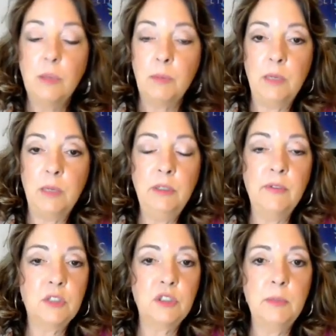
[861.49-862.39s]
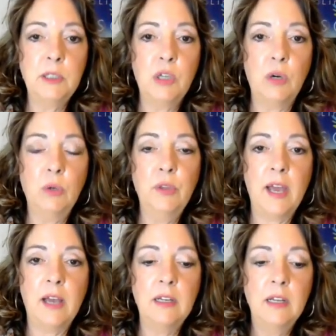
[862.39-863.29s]
maybe you've actually been told
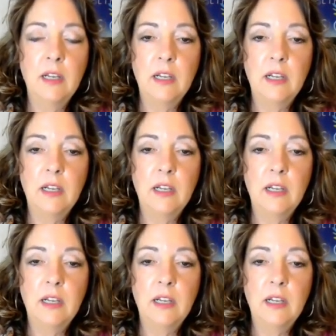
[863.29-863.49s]
that